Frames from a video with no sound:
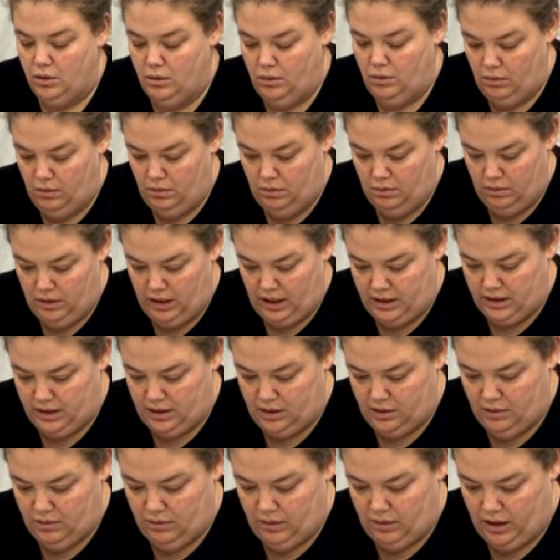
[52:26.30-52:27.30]
Ooh, that
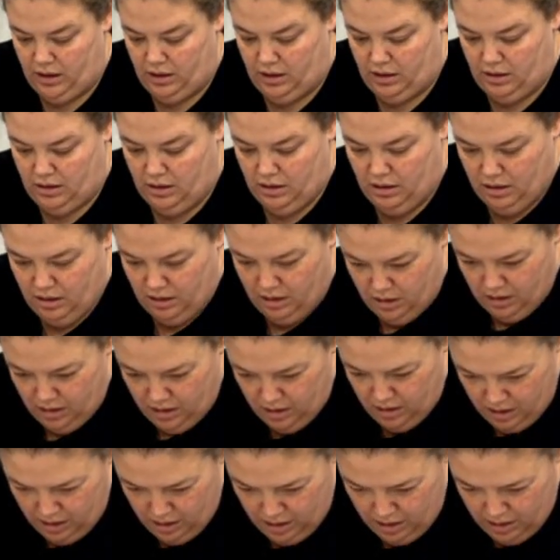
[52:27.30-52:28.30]
sounded weird.
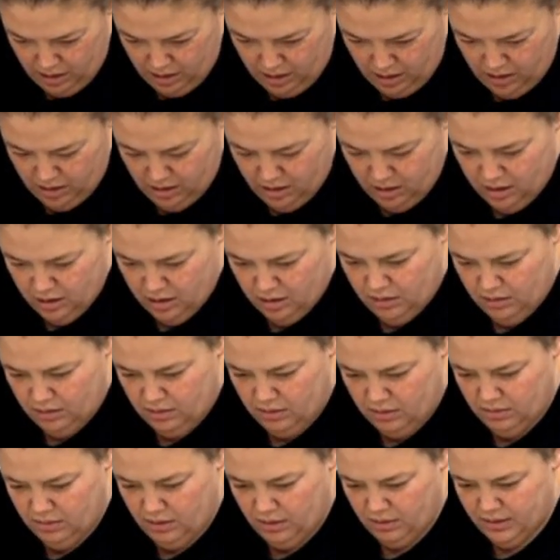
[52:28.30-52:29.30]

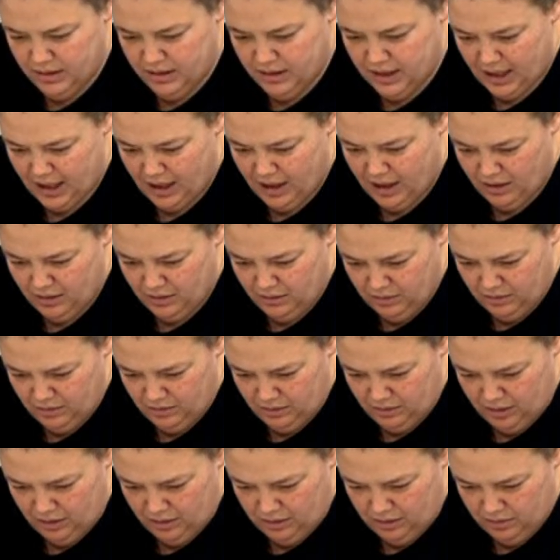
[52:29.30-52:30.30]
What was that?
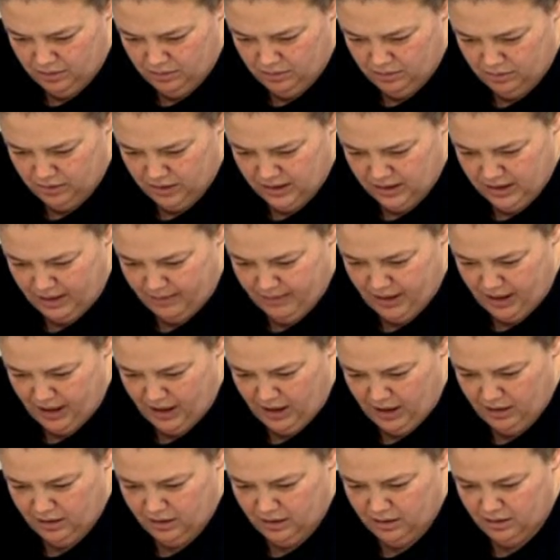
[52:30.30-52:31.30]
Ooh, no. What's
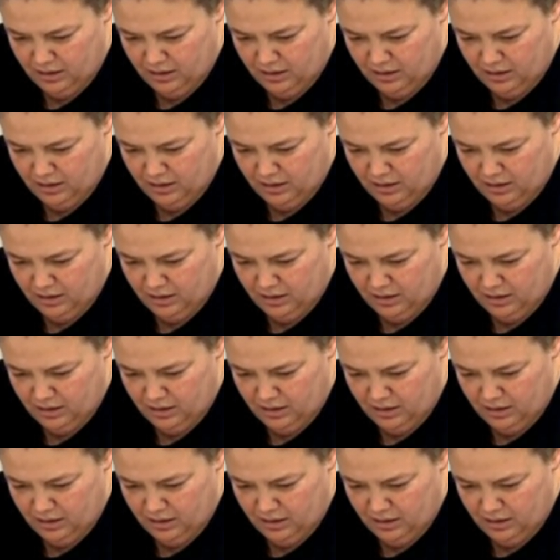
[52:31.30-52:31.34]
happening?